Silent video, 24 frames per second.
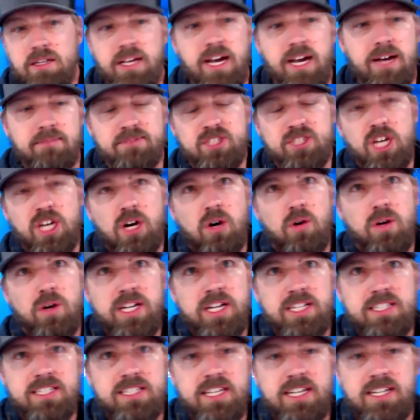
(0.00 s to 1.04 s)
Yeah. So
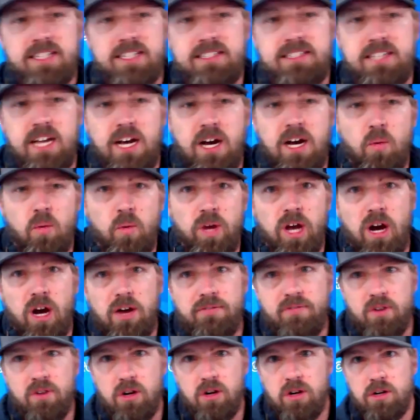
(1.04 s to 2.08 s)
we
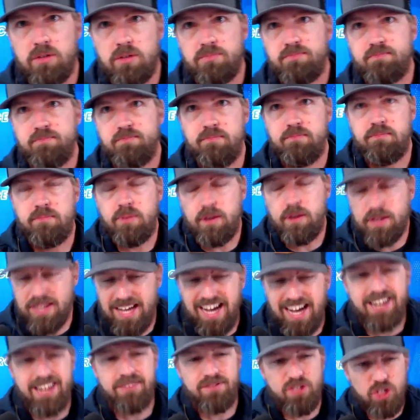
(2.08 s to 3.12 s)
offer
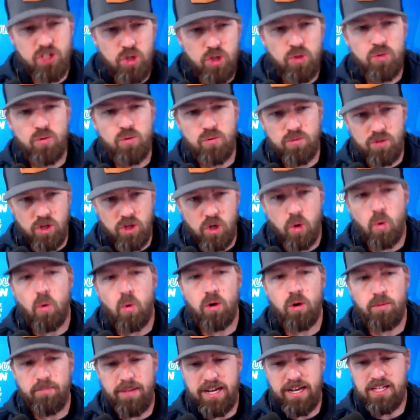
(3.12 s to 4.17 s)
kind of two
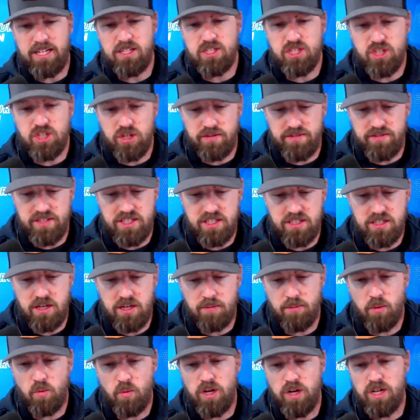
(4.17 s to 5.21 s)
core main services.
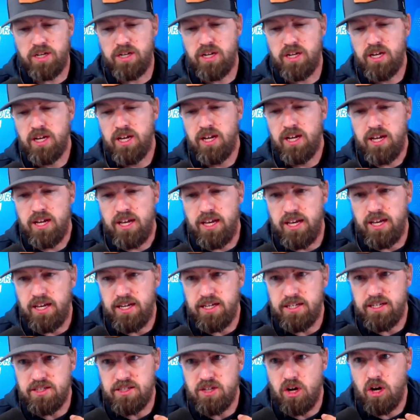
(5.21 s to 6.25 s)
Number one
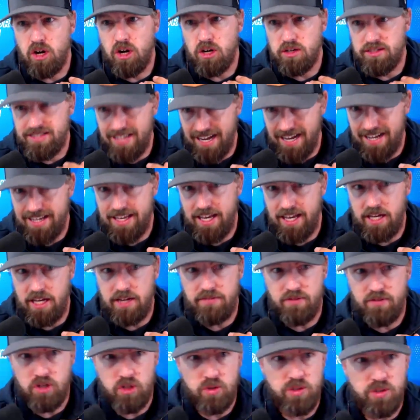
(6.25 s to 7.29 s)
is our
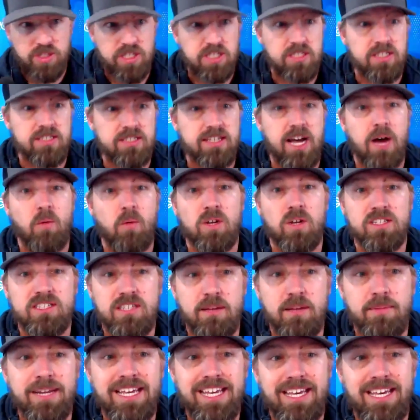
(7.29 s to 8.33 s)
dedicated virtual assistants. I want
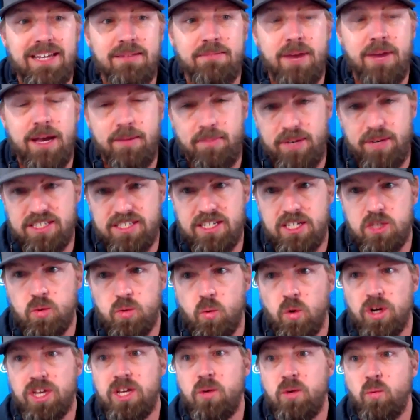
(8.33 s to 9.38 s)
somebody in my business
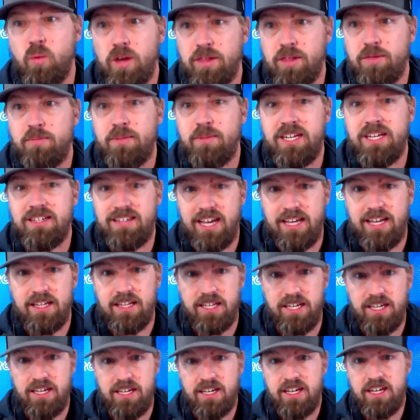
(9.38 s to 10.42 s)
working with me
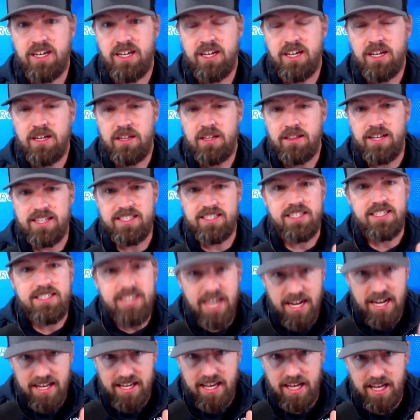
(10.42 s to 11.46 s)
daily. That's a
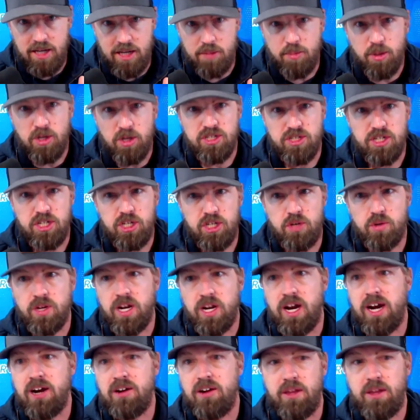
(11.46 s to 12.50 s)
dedicated person. You can
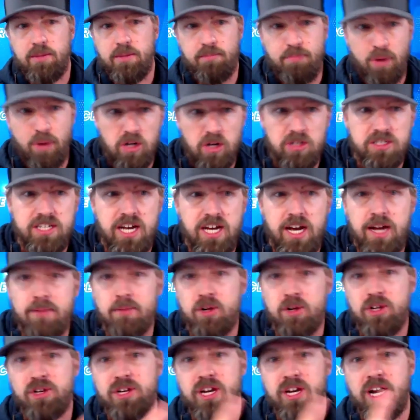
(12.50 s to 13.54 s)
hire them part-time or
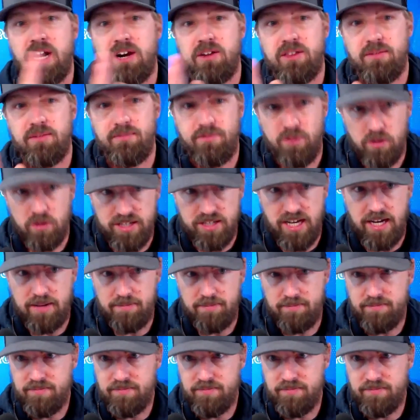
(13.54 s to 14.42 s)
you can hire them full-time.